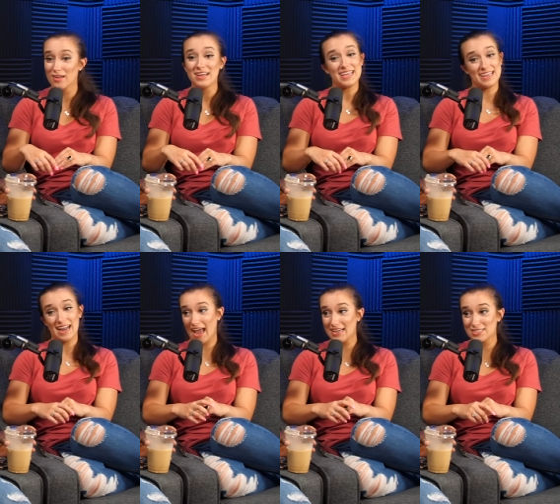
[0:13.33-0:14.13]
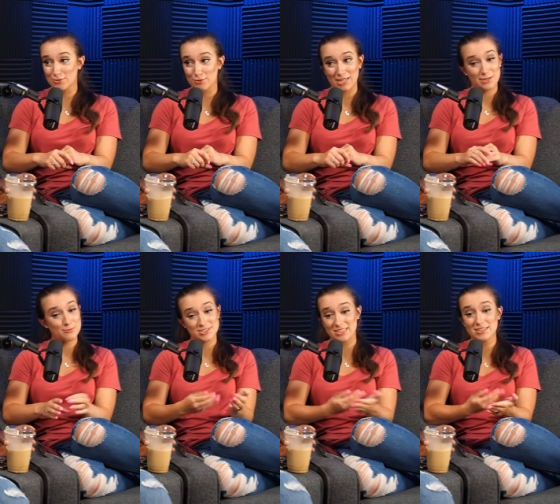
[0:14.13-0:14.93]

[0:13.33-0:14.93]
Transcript: people okay. In high school, like, we're